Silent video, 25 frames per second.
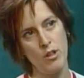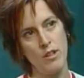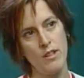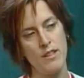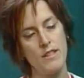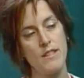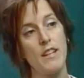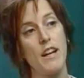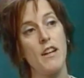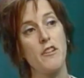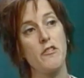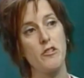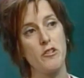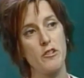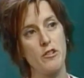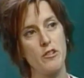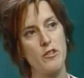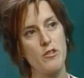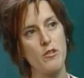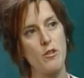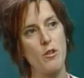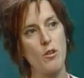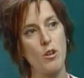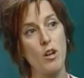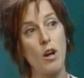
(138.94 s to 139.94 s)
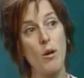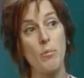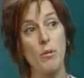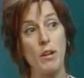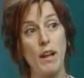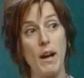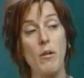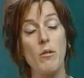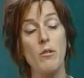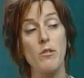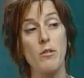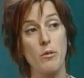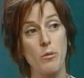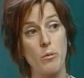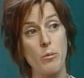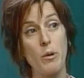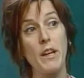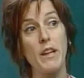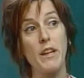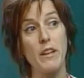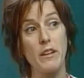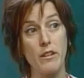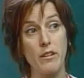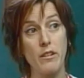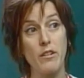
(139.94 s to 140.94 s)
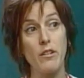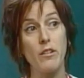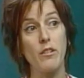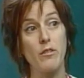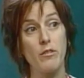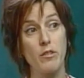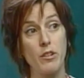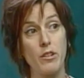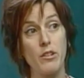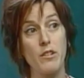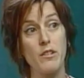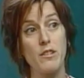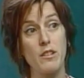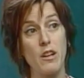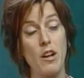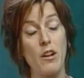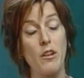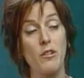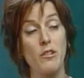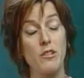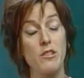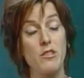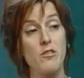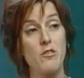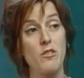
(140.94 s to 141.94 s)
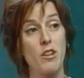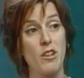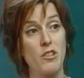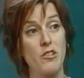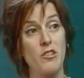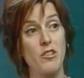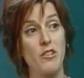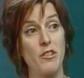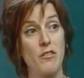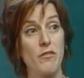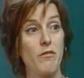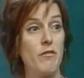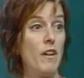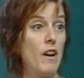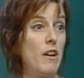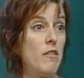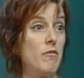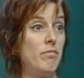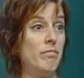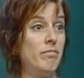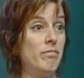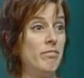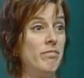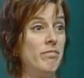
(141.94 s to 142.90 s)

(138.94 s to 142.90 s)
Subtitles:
sessions, so a couple hours a week of good soccer instruction and fun.